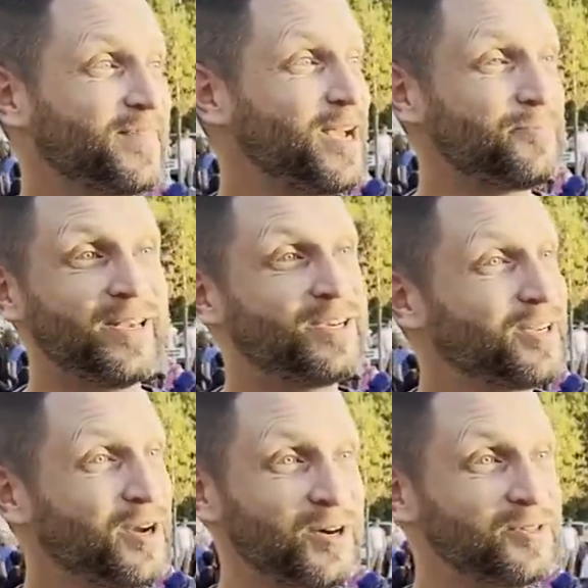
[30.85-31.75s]
yeah, be
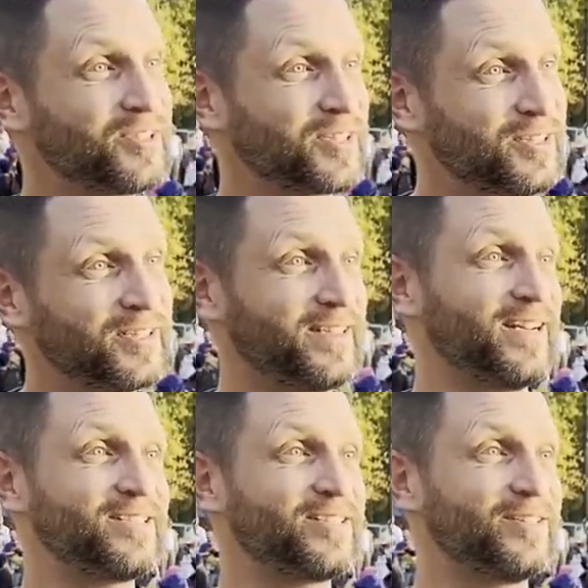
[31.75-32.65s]
good hosts and good
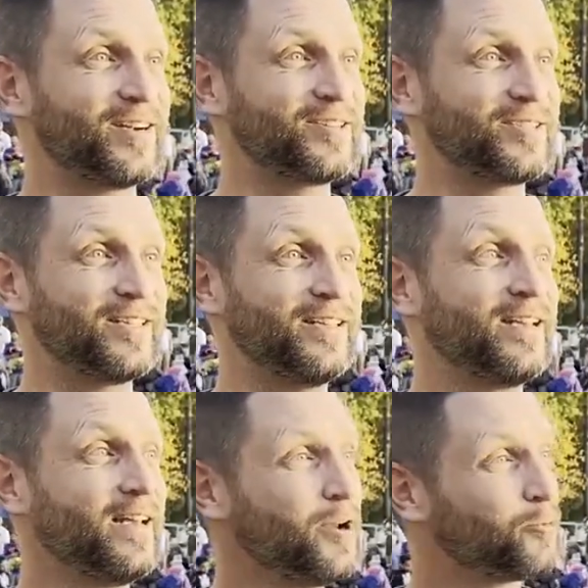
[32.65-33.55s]
guests here at our city,
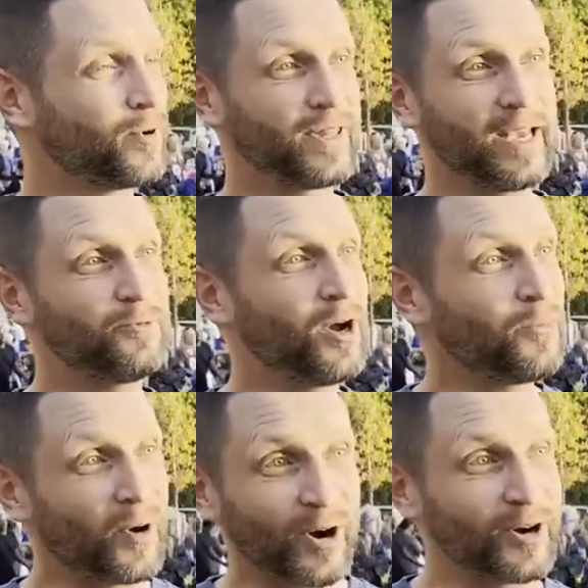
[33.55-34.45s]
relate
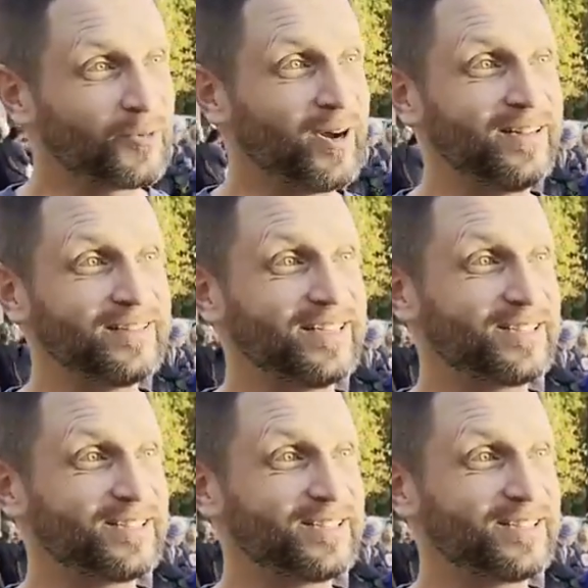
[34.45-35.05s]
well, partner well. And